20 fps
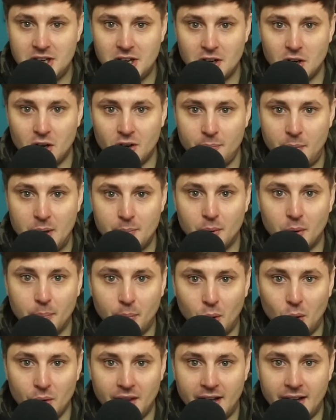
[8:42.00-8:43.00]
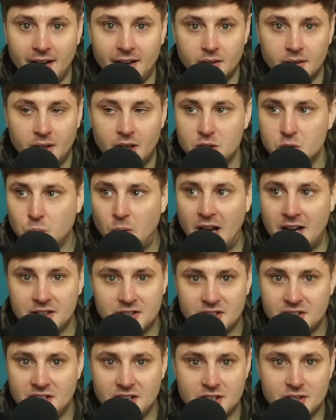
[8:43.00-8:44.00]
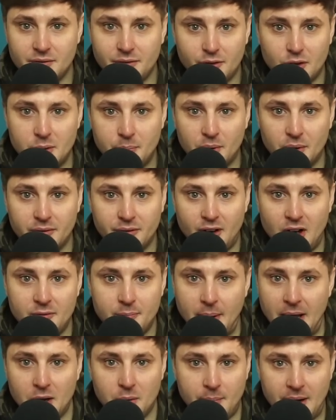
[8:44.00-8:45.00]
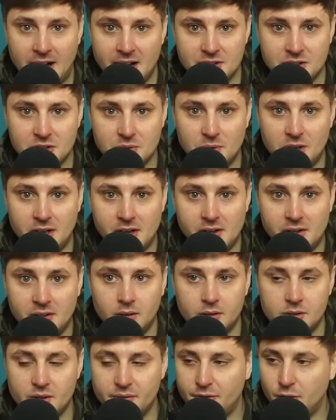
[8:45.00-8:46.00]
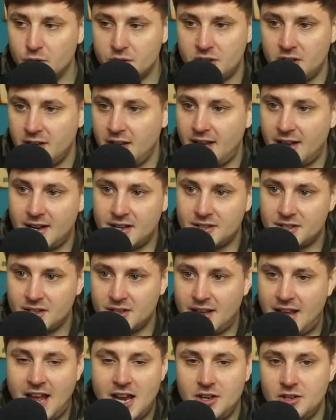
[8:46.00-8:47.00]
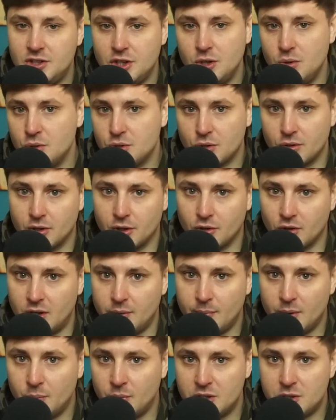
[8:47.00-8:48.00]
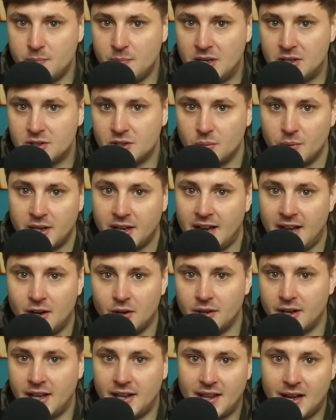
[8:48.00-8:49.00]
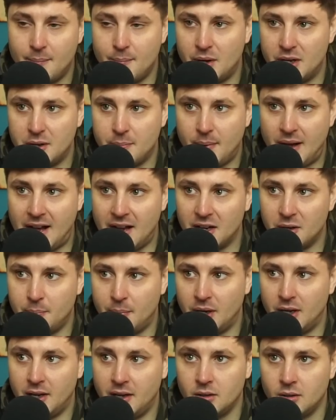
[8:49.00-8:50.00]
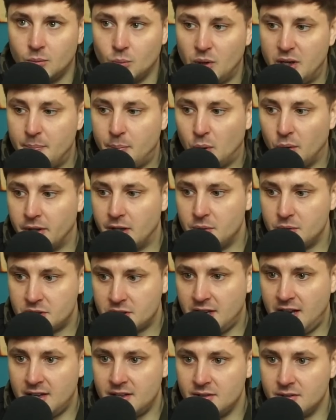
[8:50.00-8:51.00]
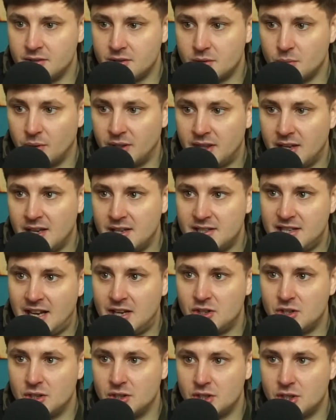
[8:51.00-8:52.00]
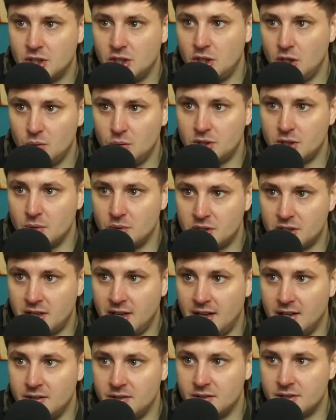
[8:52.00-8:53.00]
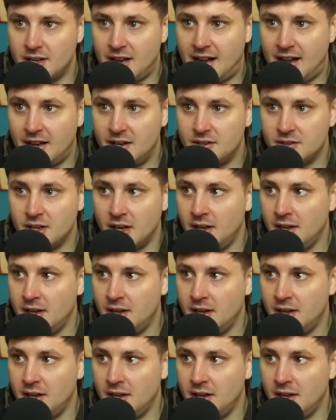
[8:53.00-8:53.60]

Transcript: a lot of people bought that, as well as the Season 3.5 Battle Pass as well. So unfortunately, yeah, there's an end user agreement, which means that we cannot get that money back. But we bought those skins with the intentions to use those skins. And